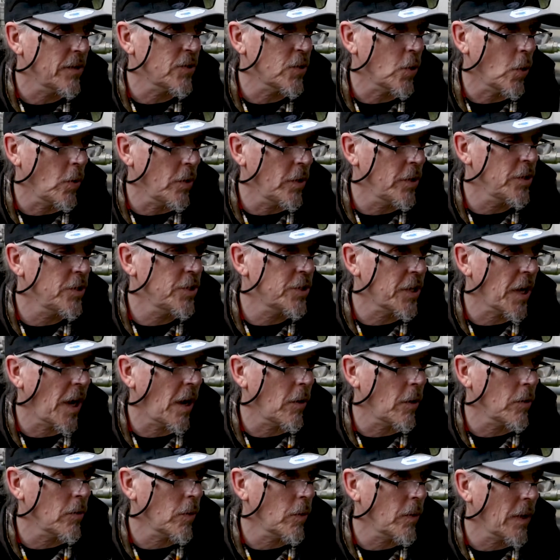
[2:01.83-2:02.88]
storage
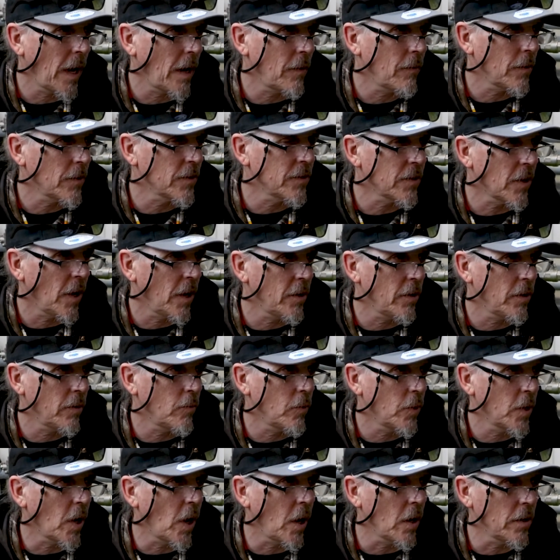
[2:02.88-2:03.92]
tower that we have outside, and
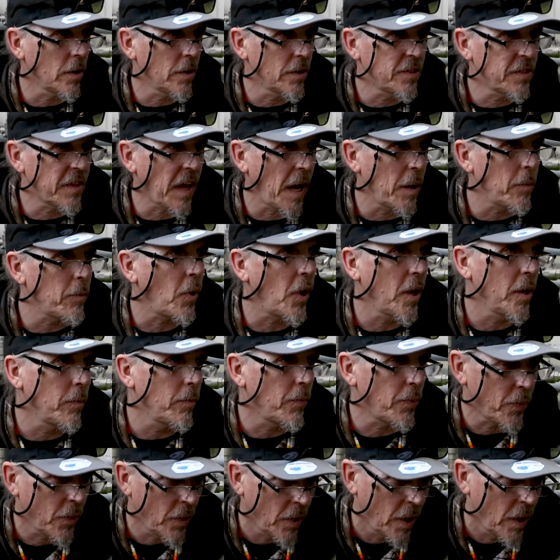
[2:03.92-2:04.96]
we call it the standpipe.
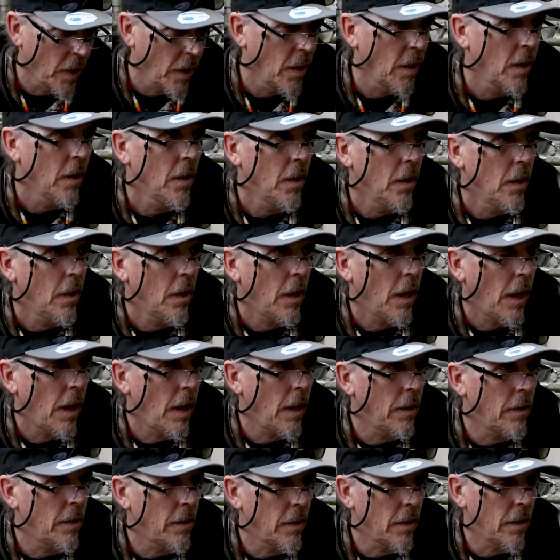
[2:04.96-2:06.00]

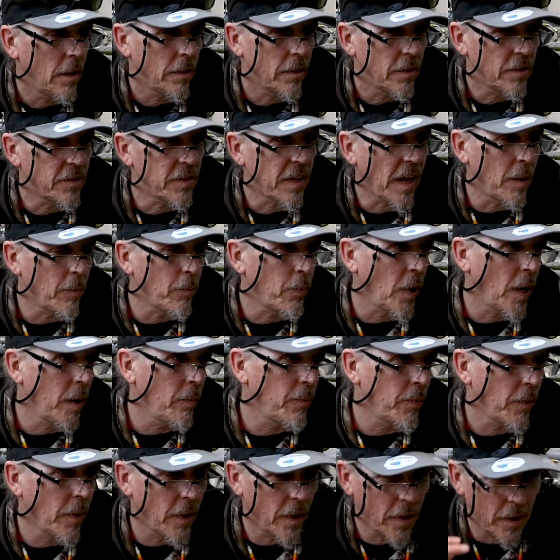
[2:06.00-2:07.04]
And the
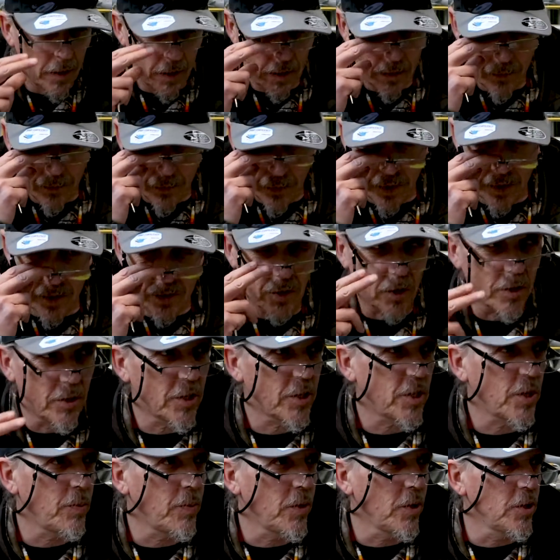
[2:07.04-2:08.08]
standpipe feeds our
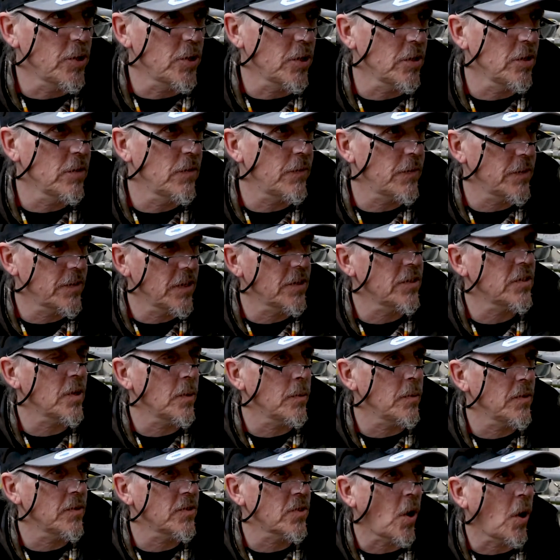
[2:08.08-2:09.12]
distribution
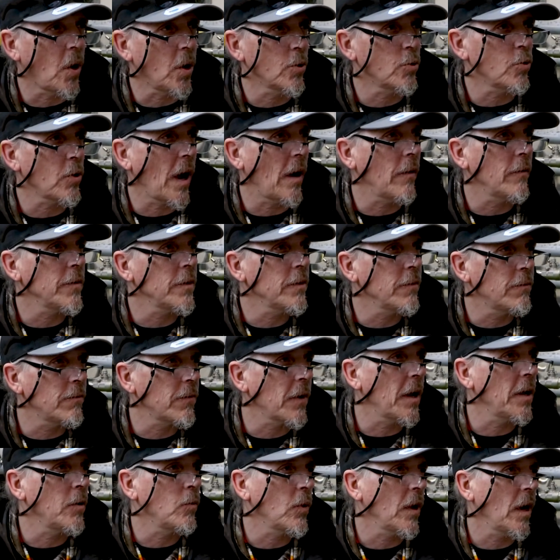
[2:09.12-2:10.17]
system. It's all gravity
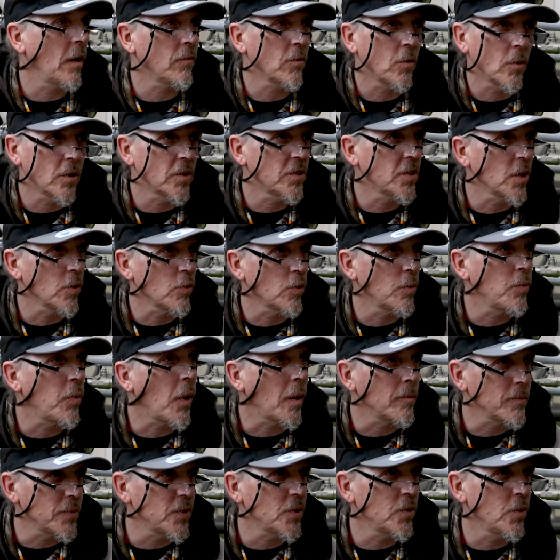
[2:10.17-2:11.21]
fed. We have no auxiliary
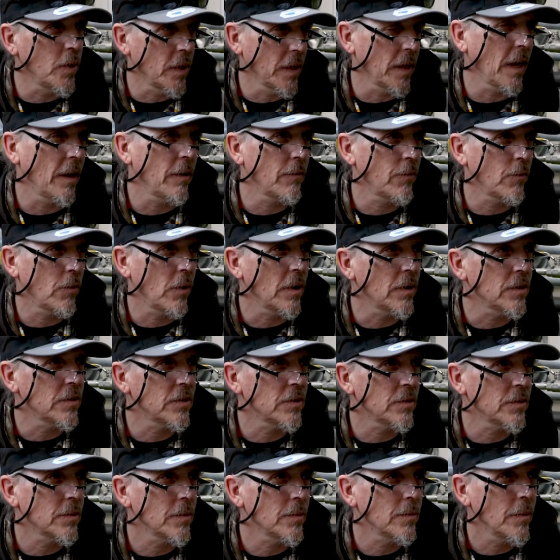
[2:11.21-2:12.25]
pumps doing that for us
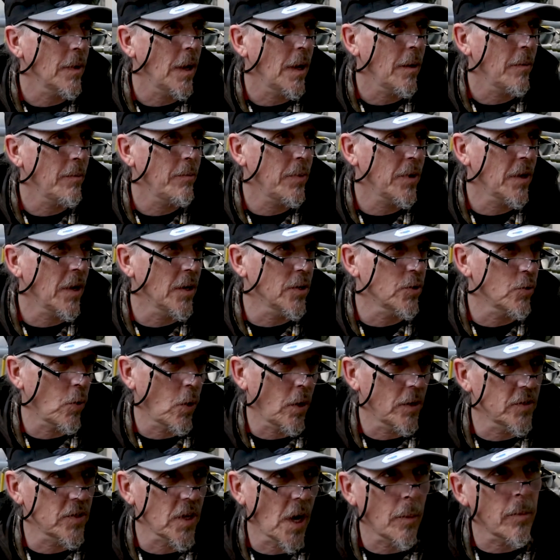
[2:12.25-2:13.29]
because we're
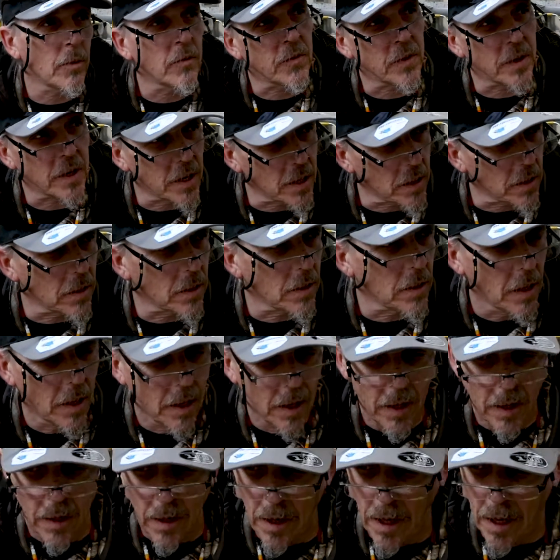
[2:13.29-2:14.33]
on top of the hill,
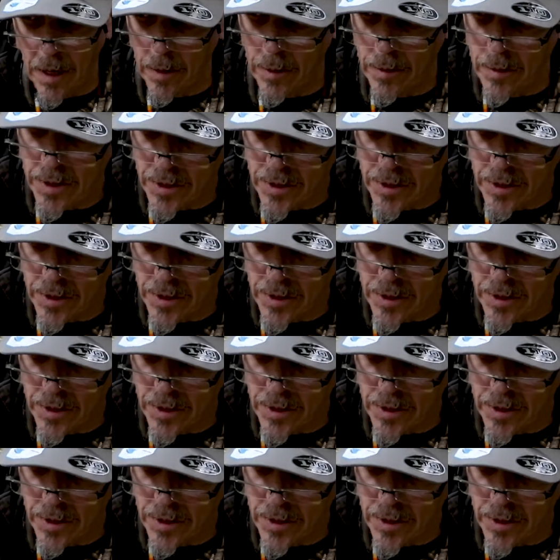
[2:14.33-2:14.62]
and it